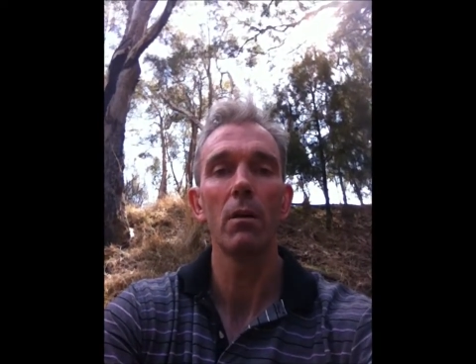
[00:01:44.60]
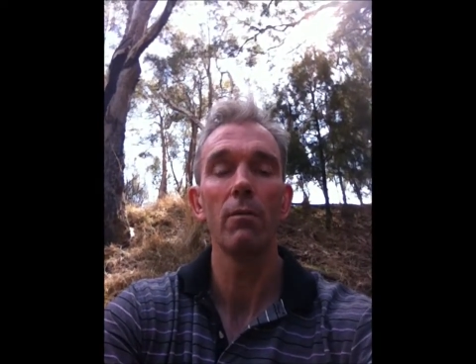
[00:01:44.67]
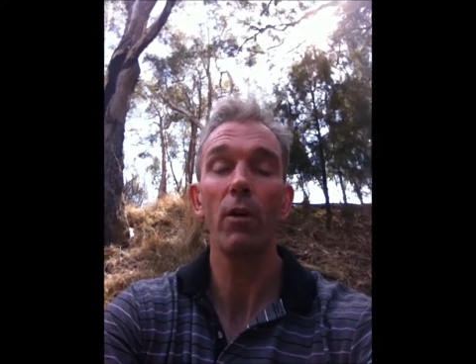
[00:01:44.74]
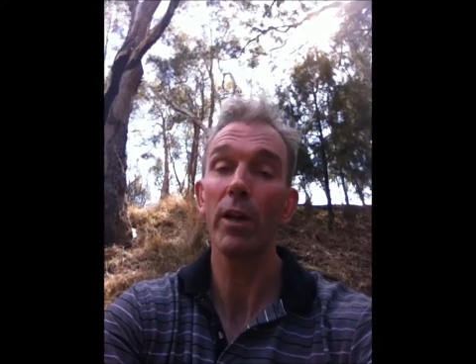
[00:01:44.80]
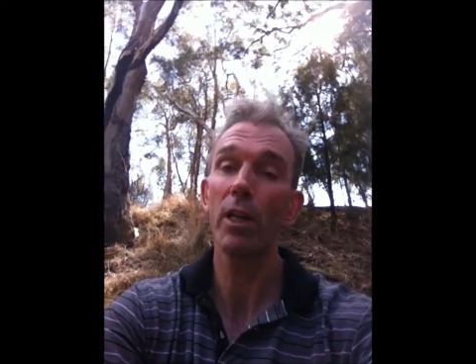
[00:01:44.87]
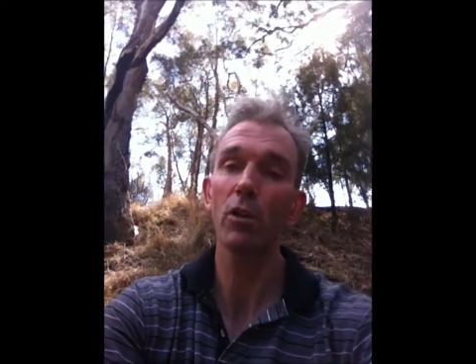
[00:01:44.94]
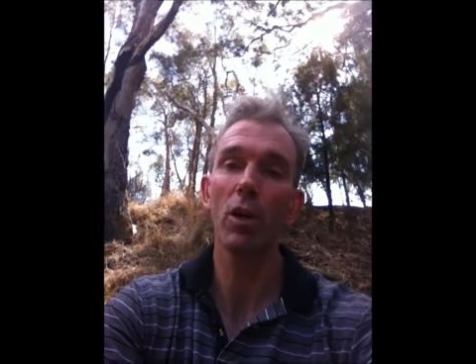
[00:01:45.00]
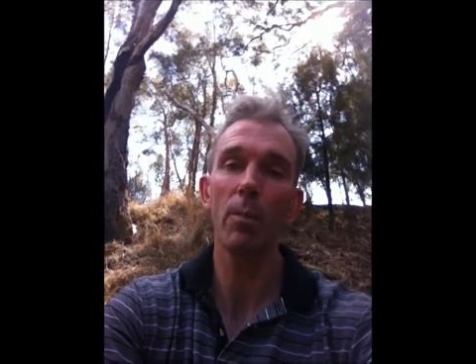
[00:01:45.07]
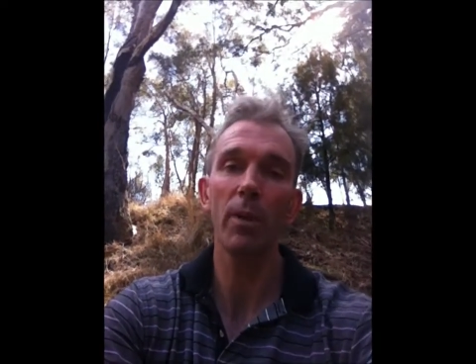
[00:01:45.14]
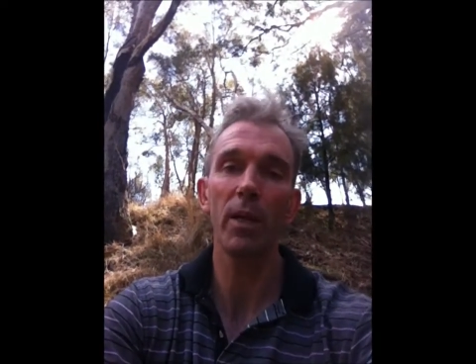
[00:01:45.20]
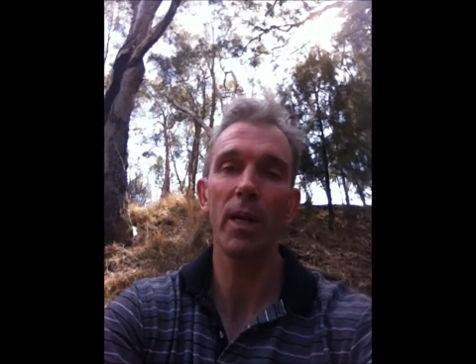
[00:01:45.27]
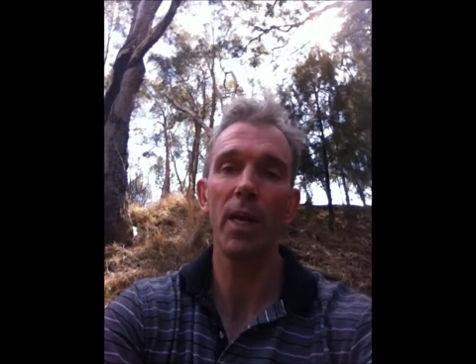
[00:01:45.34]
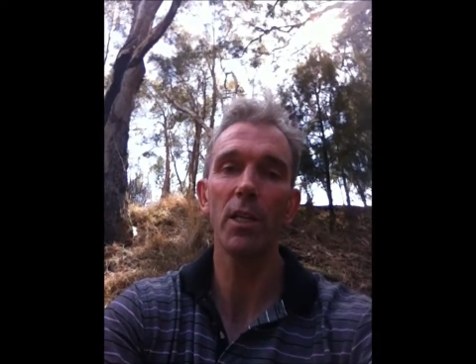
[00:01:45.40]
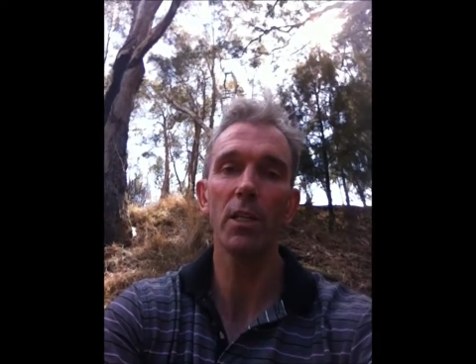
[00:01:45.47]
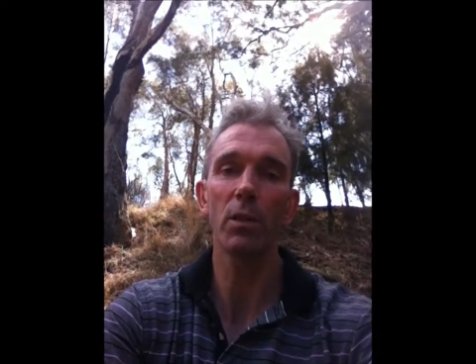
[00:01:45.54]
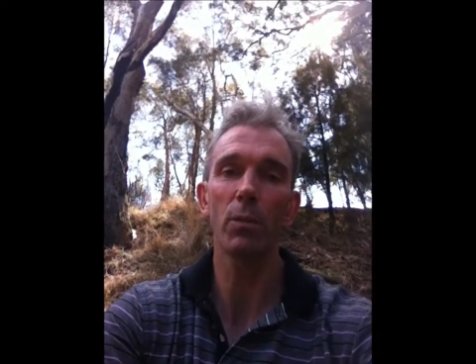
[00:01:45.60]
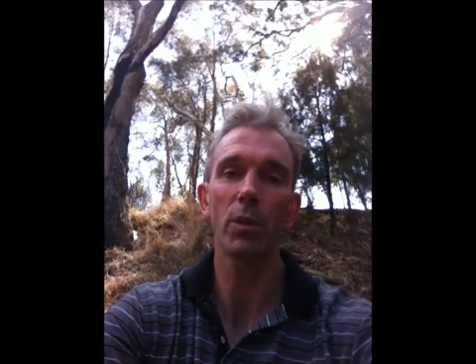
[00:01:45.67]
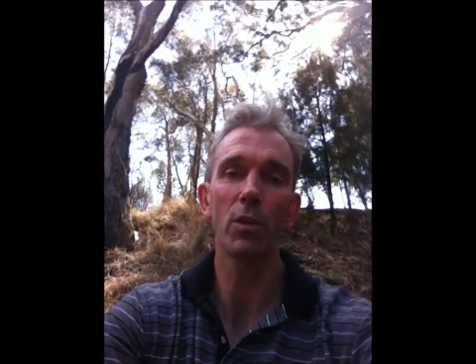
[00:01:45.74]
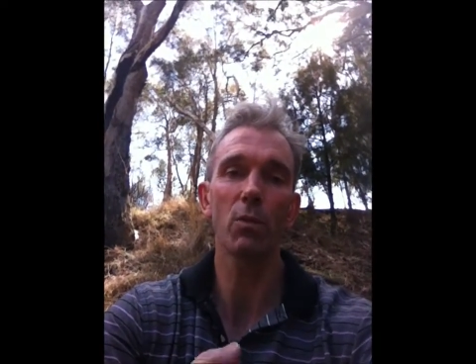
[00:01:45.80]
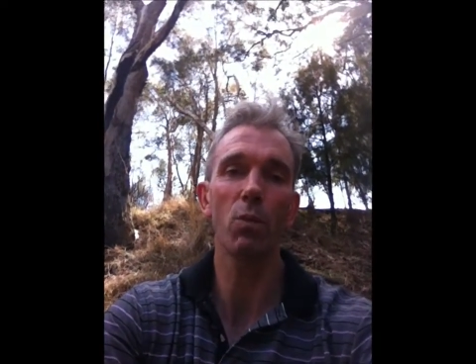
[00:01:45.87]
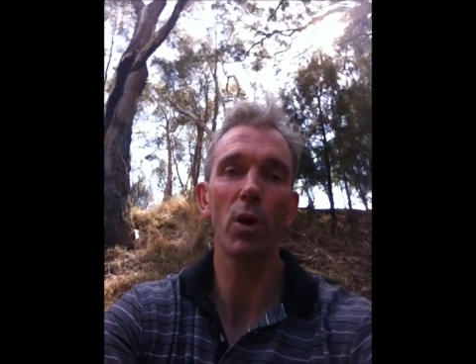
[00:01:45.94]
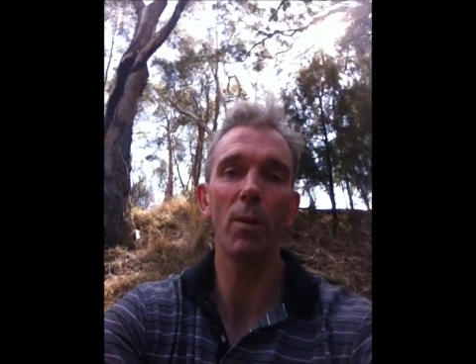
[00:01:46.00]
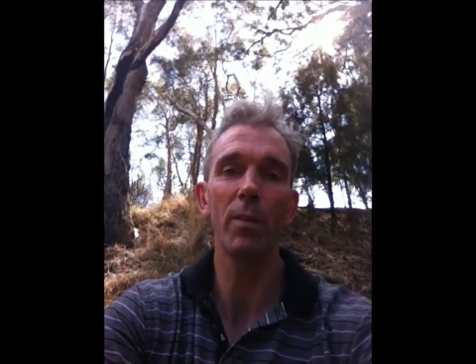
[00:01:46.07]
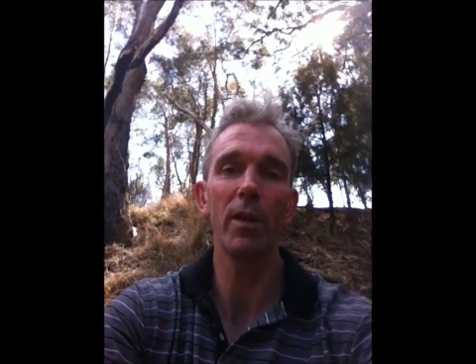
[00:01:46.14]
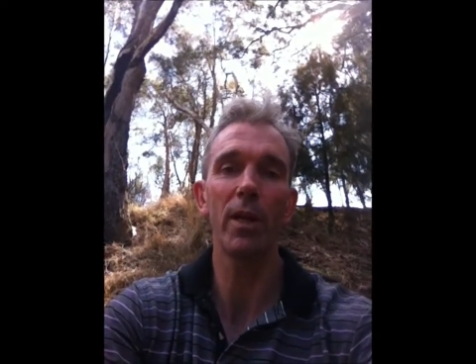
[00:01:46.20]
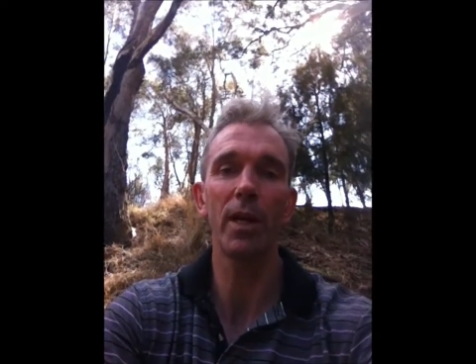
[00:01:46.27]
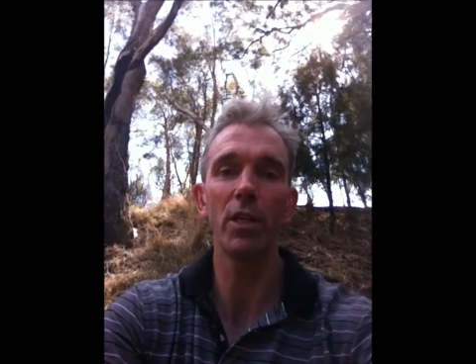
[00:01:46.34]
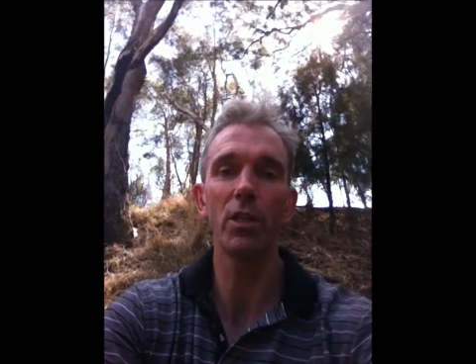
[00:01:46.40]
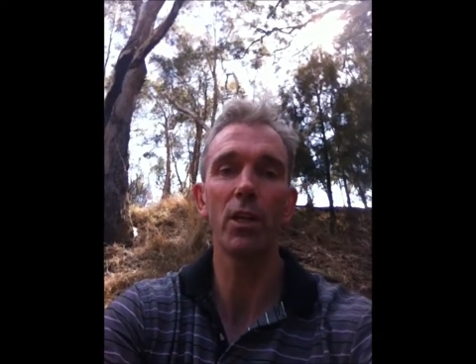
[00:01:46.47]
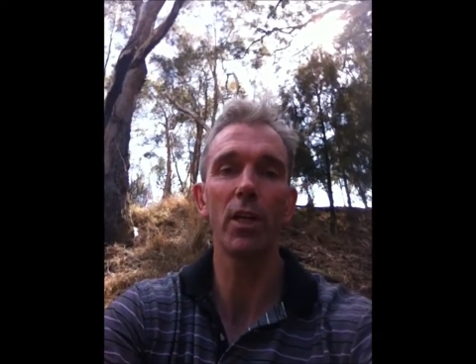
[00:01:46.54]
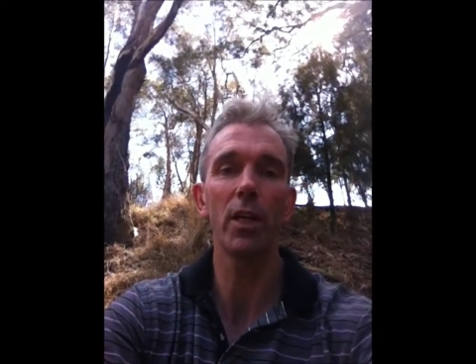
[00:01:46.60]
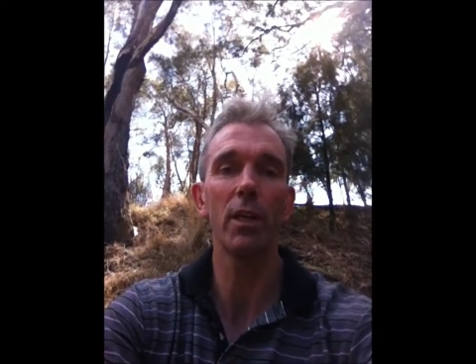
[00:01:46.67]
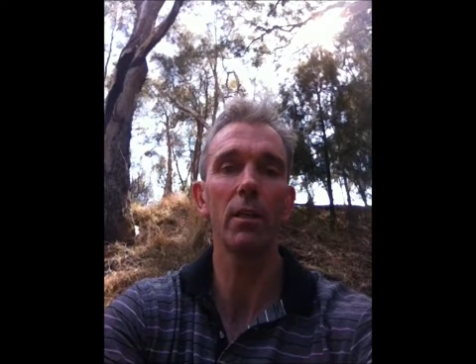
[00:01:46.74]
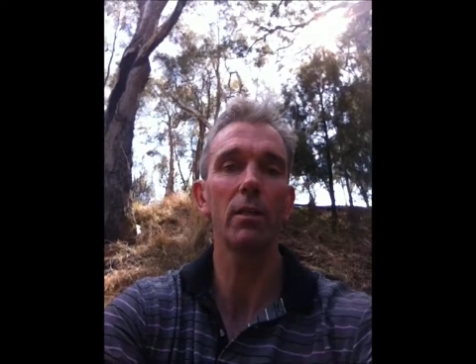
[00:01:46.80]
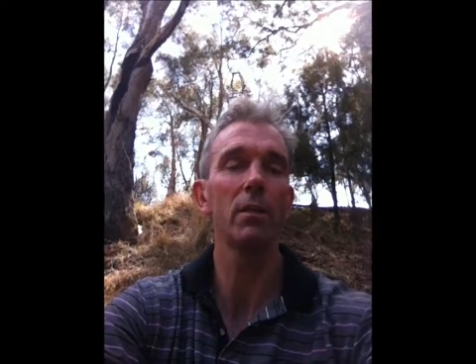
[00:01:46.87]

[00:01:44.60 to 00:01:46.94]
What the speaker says: finding time in nature, which is why I'm in nature here.